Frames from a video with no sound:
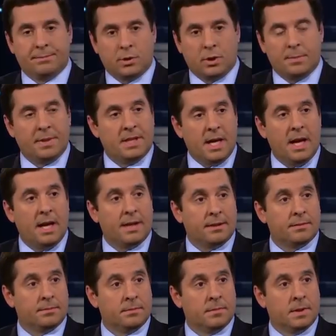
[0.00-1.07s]
couldn't be done.
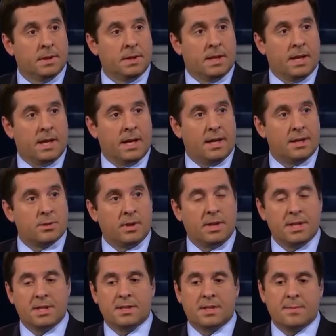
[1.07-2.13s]
And it's
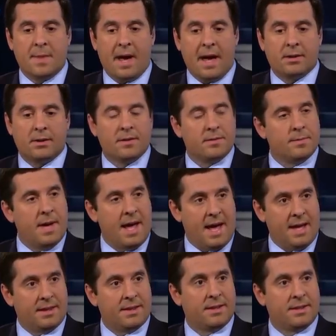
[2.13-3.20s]
really just a matter of
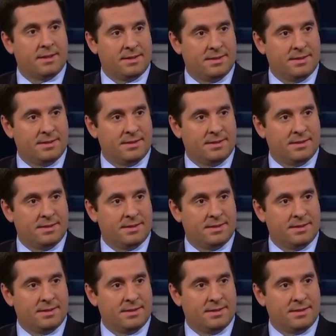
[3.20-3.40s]
math,